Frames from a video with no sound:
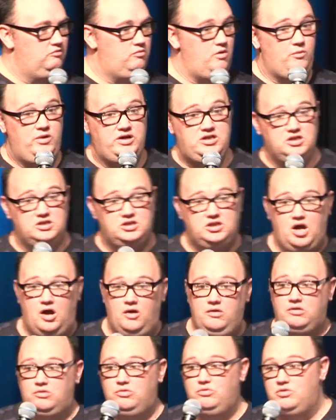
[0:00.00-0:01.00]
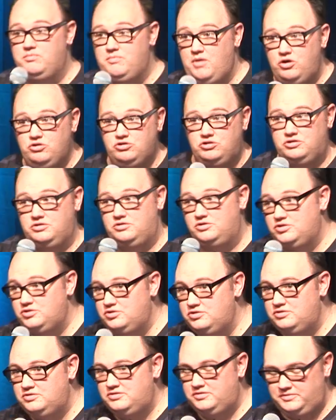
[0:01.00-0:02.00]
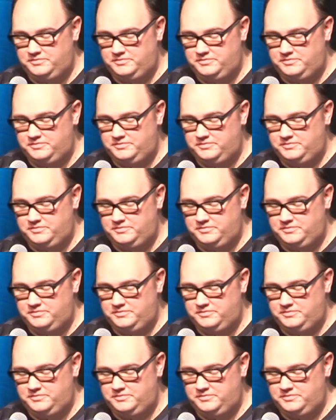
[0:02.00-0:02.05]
when we're just going through the motions.